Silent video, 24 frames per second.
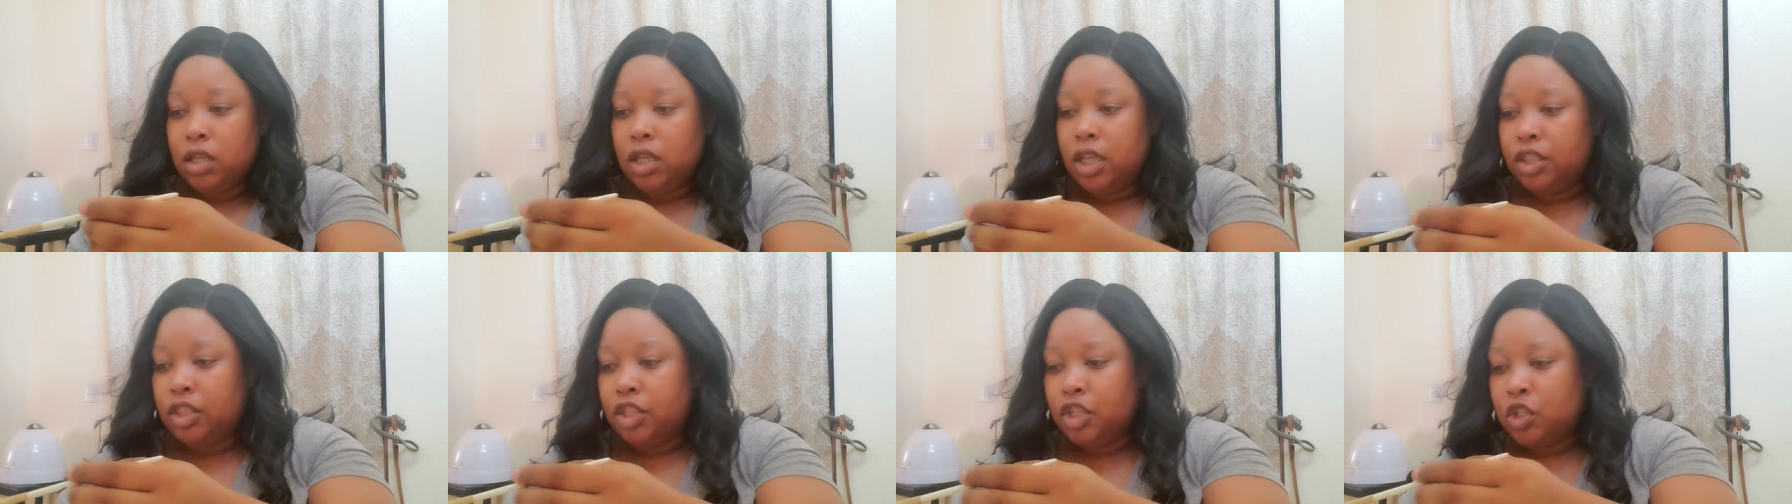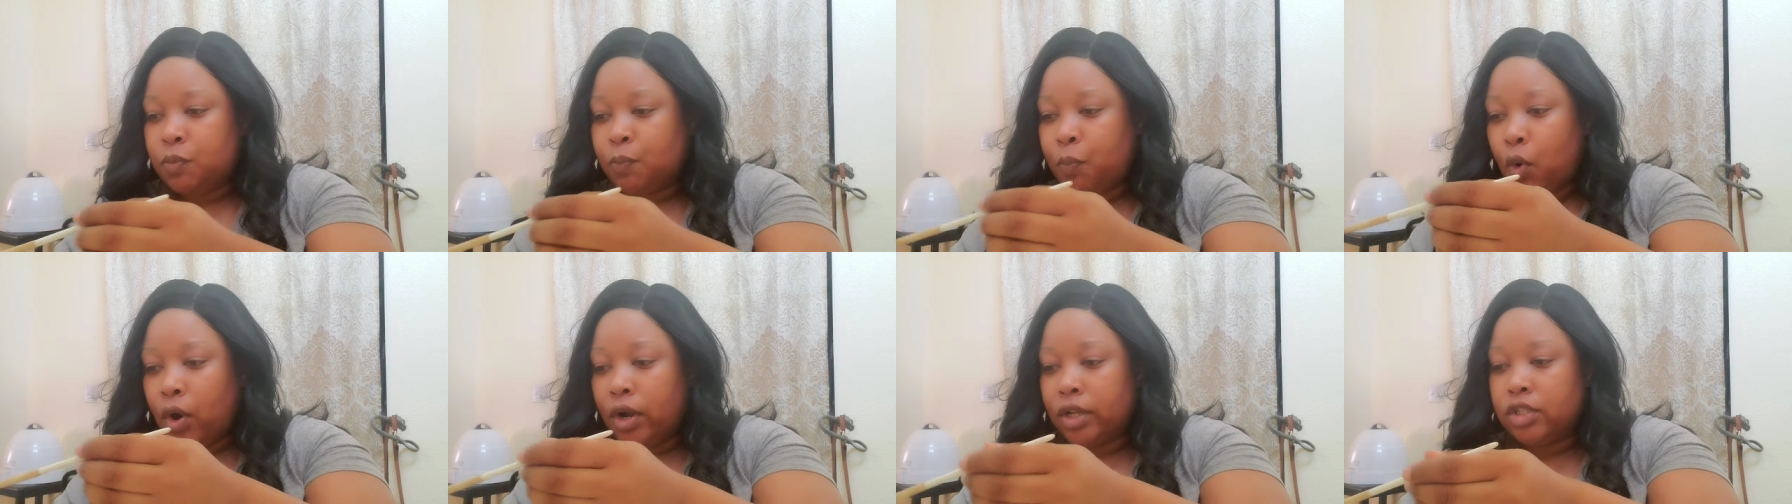get
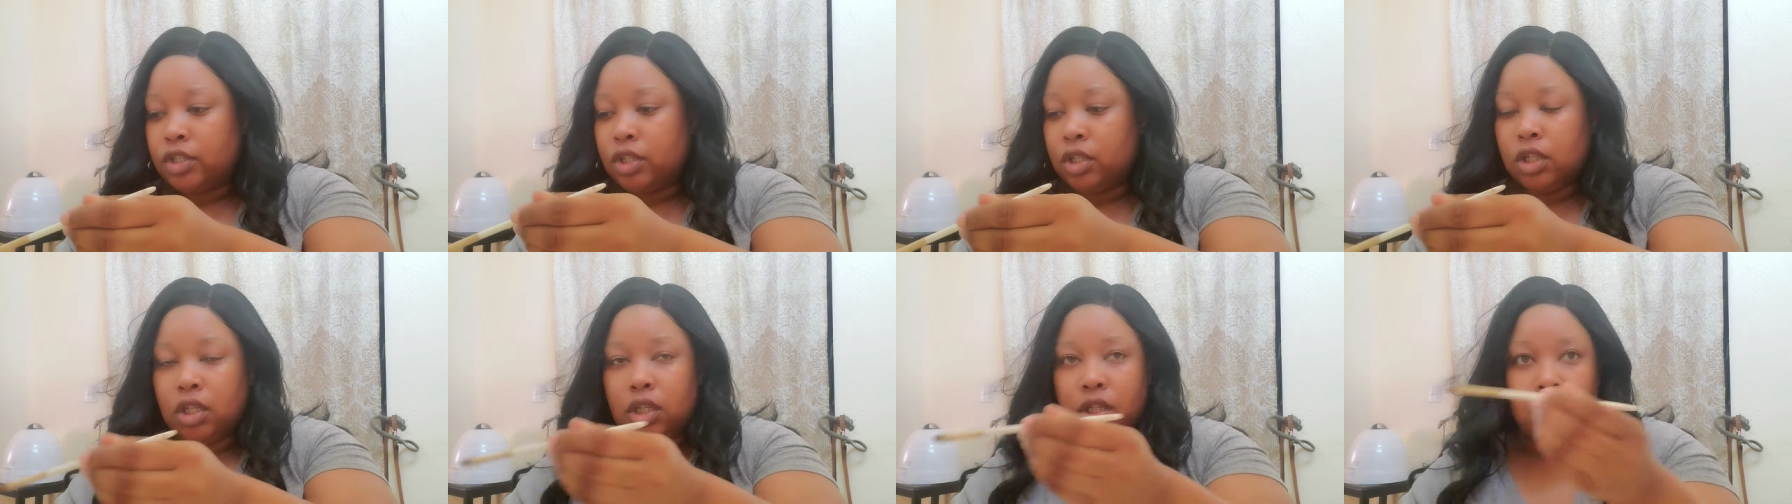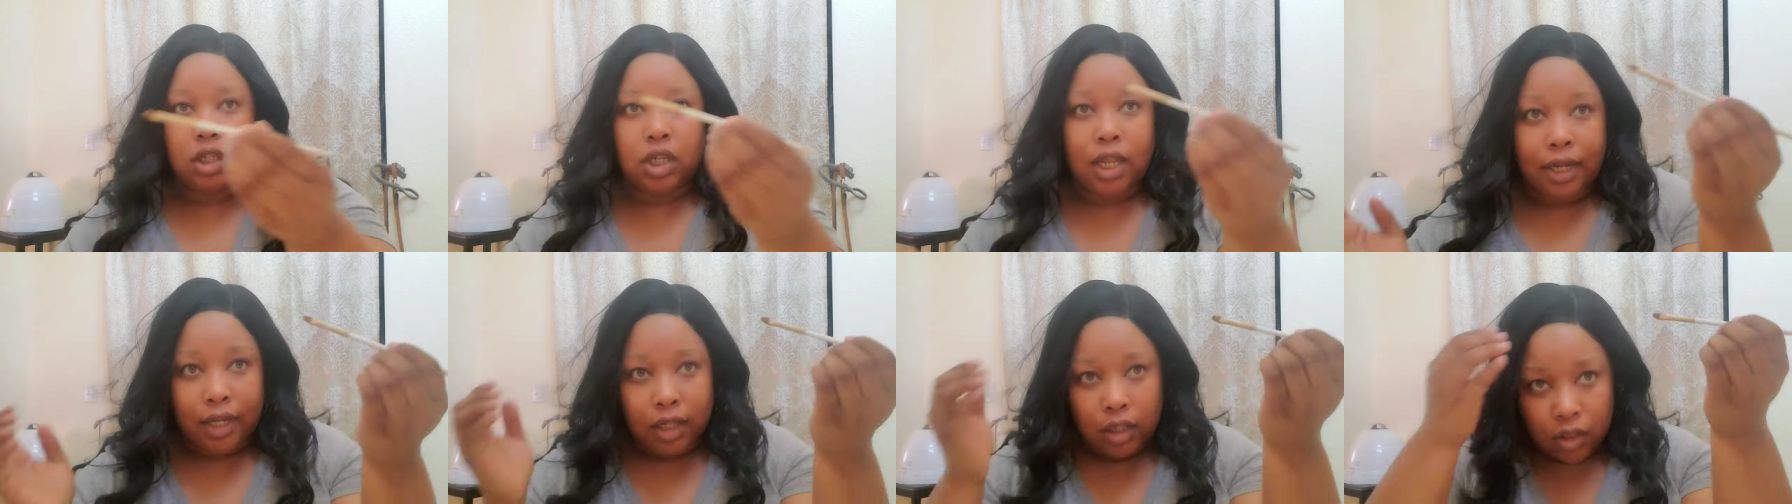this part to
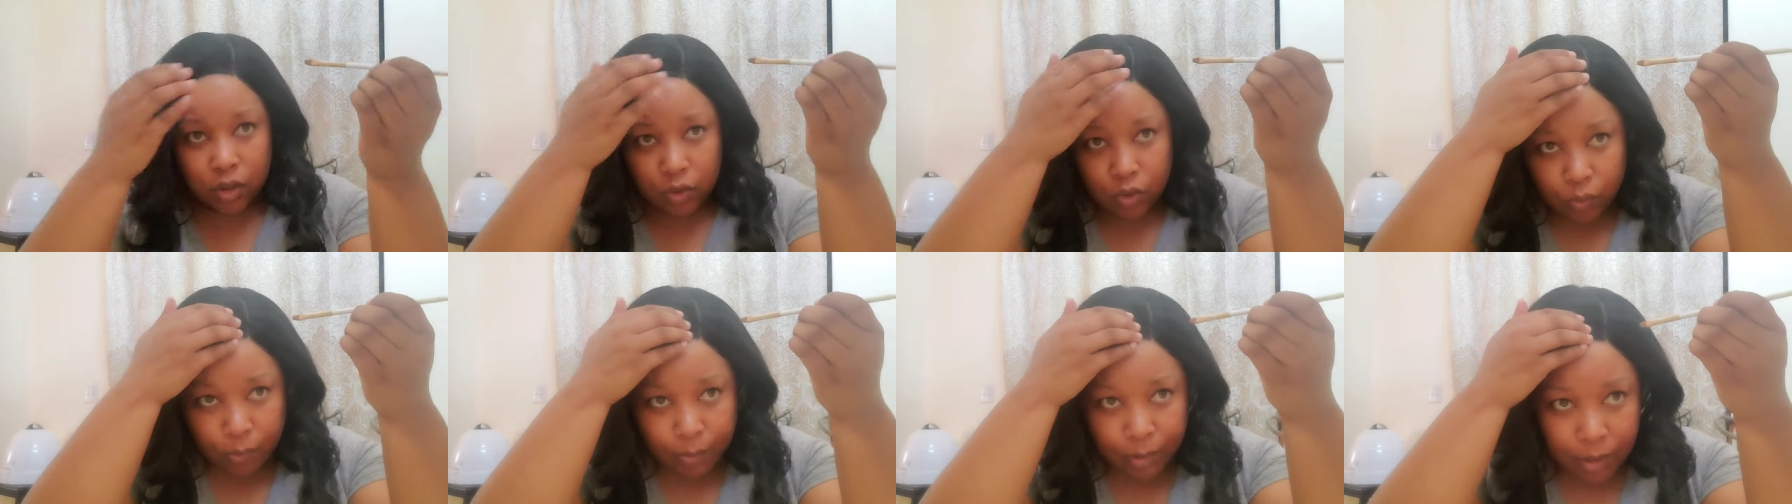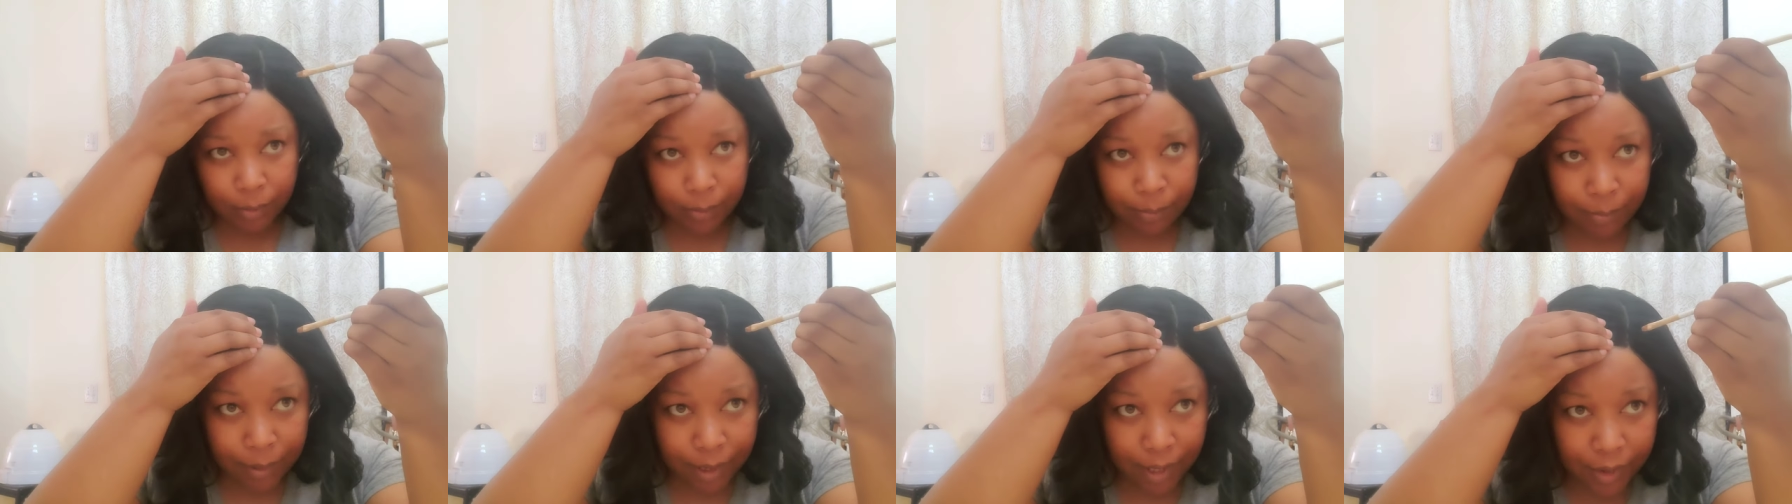looking like a little
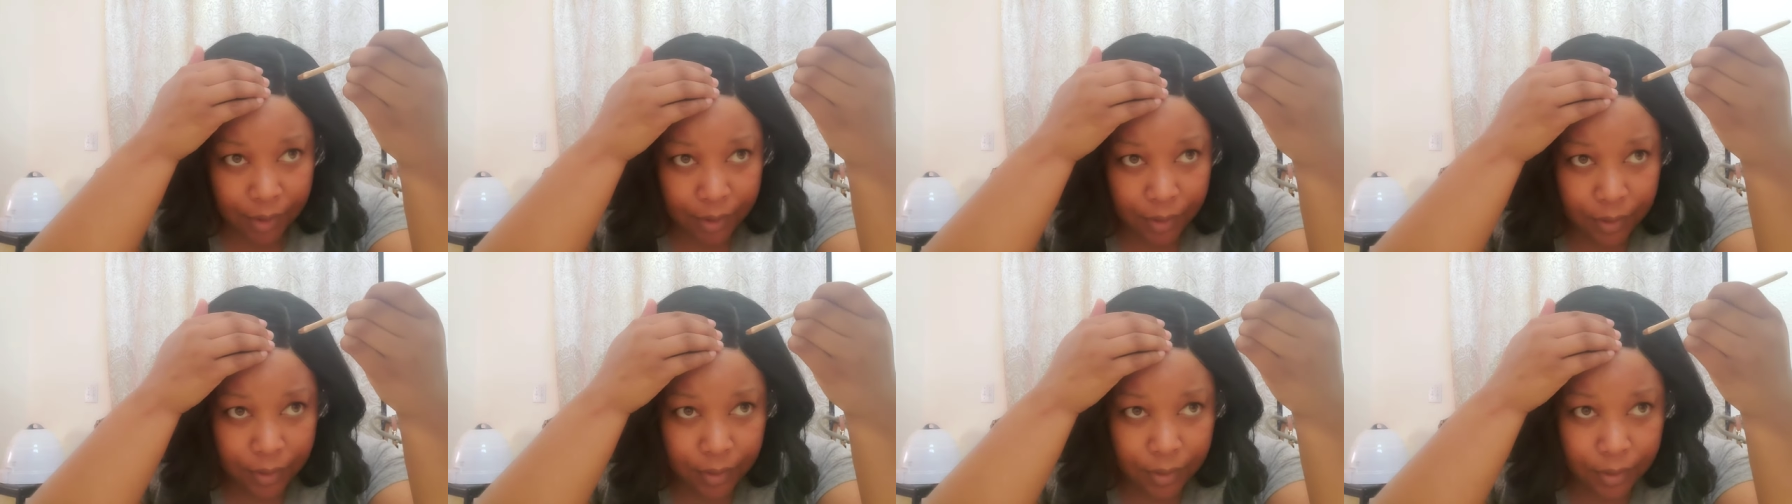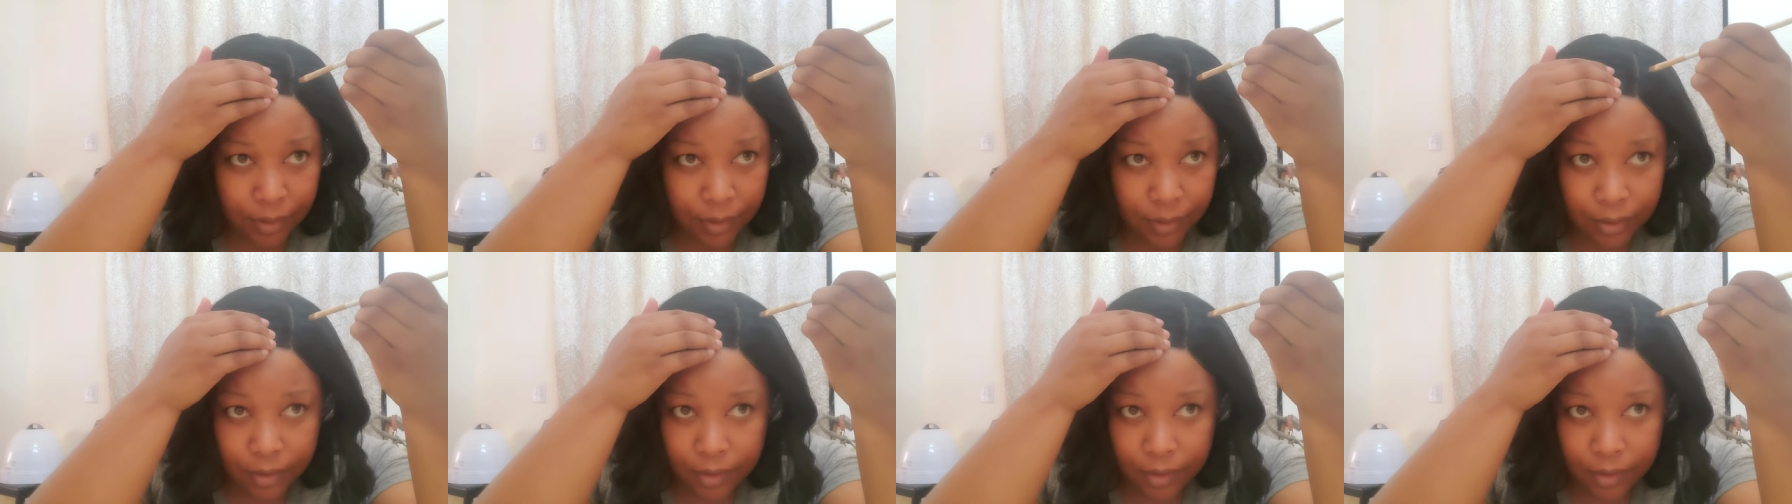bit better.